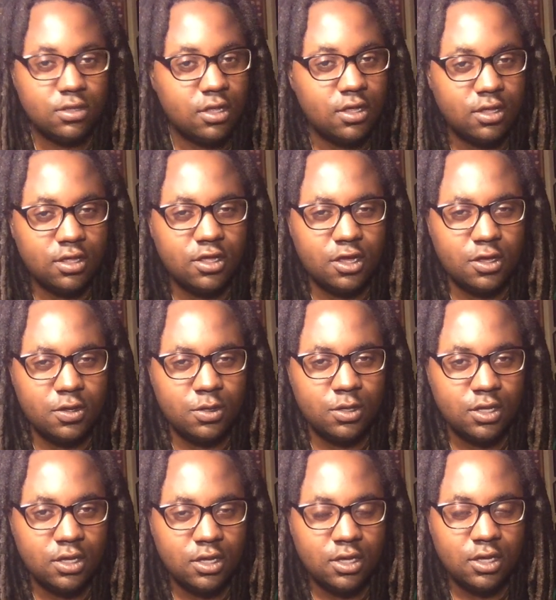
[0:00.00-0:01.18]
You know,
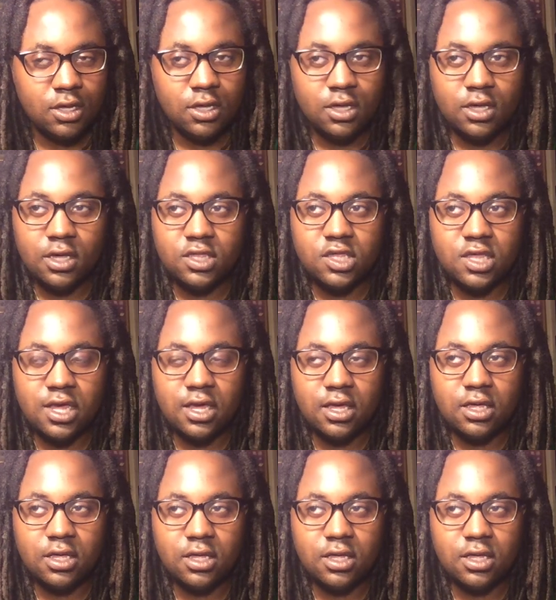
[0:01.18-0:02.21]
it's like